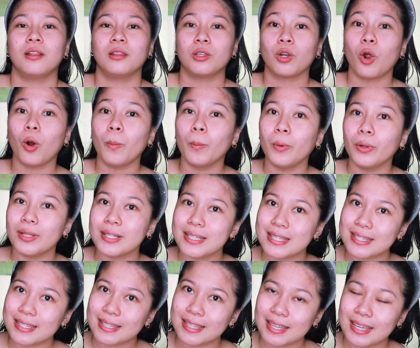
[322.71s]
troubled
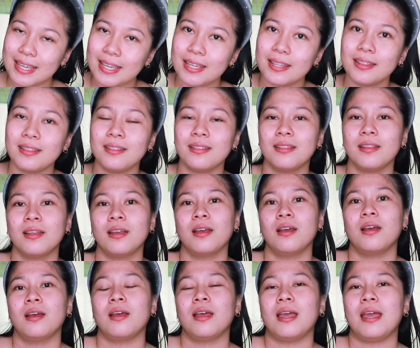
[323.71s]
skin,
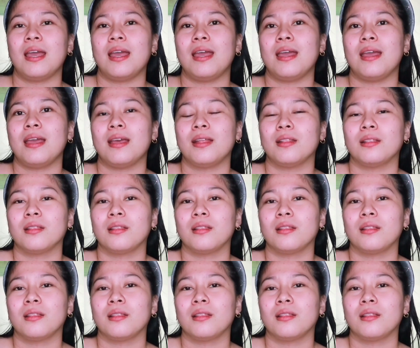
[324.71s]
and